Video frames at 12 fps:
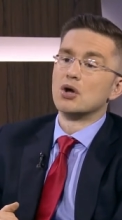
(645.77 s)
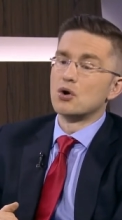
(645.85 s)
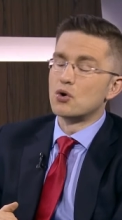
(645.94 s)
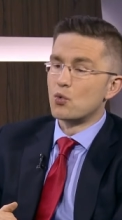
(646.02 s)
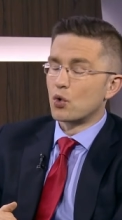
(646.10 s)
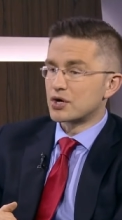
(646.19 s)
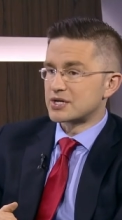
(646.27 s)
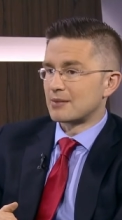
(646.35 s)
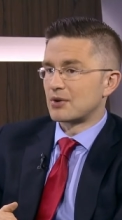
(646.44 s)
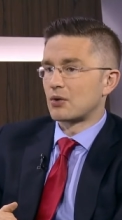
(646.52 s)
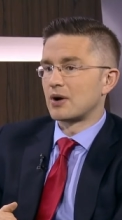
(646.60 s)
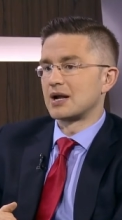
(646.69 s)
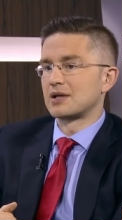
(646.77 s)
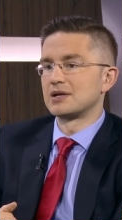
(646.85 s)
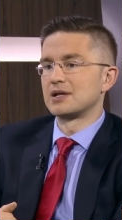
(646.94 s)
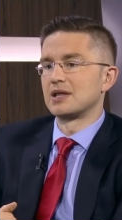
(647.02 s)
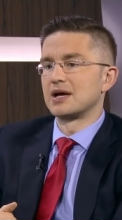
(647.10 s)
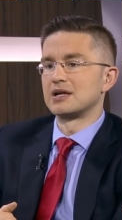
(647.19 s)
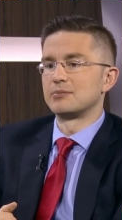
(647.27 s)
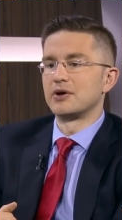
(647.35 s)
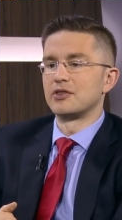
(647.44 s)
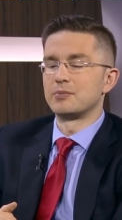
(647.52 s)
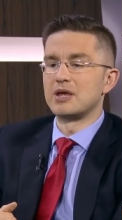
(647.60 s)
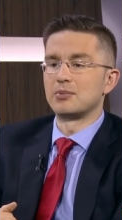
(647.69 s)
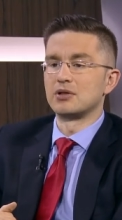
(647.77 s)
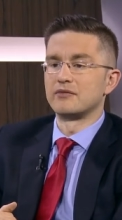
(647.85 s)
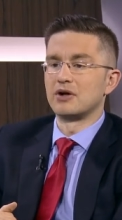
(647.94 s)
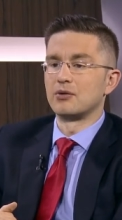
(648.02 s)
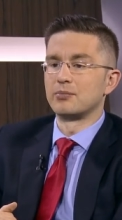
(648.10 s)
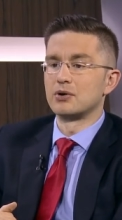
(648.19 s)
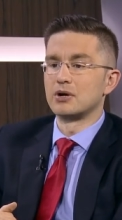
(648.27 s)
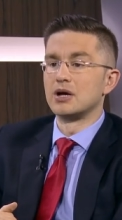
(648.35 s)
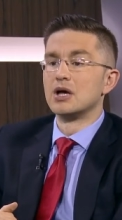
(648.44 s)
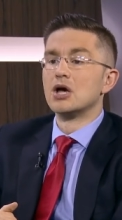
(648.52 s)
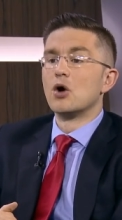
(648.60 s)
who were democratically elected by the people of Alberta.